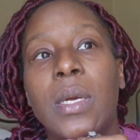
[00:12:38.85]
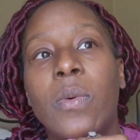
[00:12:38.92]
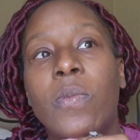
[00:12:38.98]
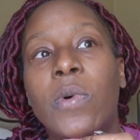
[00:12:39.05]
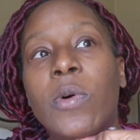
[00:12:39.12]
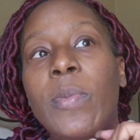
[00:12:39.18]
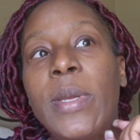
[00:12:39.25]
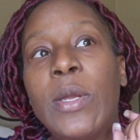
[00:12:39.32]

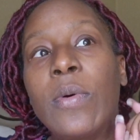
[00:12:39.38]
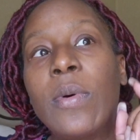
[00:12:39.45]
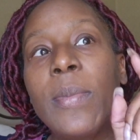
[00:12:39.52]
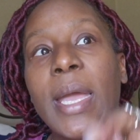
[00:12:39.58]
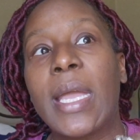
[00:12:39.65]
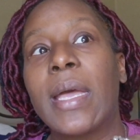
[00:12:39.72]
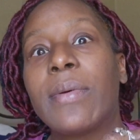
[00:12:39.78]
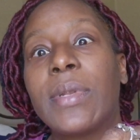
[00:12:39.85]
We'll be going
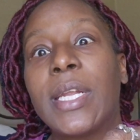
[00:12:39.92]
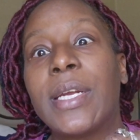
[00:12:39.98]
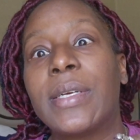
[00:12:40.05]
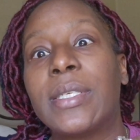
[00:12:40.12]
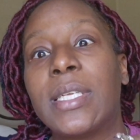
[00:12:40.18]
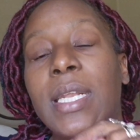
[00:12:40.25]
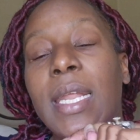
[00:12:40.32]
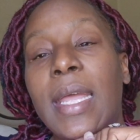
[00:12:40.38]
back out
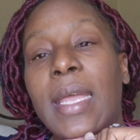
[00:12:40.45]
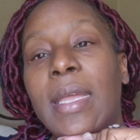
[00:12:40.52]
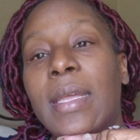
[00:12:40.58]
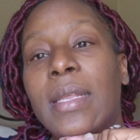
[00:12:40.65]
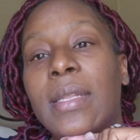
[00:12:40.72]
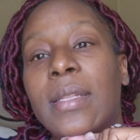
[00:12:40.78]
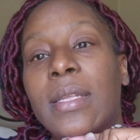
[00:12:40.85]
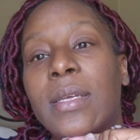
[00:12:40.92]
there
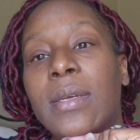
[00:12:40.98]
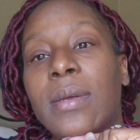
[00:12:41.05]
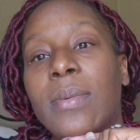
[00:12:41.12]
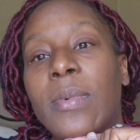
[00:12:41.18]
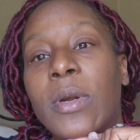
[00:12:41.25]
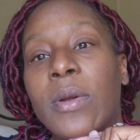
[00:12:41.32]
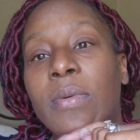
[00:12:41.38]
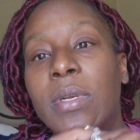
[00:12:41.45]
today to
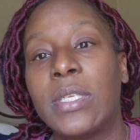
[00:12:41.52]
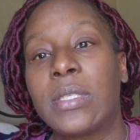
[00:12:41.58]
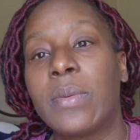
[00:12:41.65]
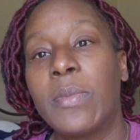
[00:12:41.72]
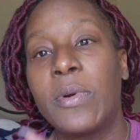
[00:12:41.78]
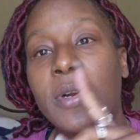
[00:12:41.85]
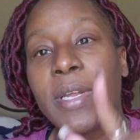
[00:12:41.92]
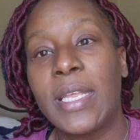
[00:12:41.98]
work on it
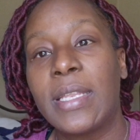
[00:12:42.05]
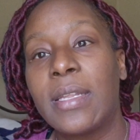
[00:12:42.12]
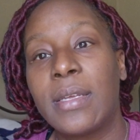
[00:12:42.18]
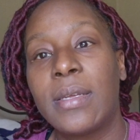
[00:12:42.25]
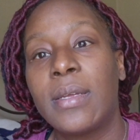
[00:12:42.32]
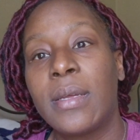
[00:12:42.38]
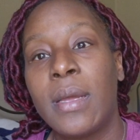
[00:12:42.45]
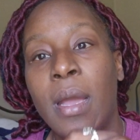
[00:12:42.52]
some more, get
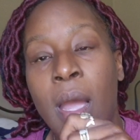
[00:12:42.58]
the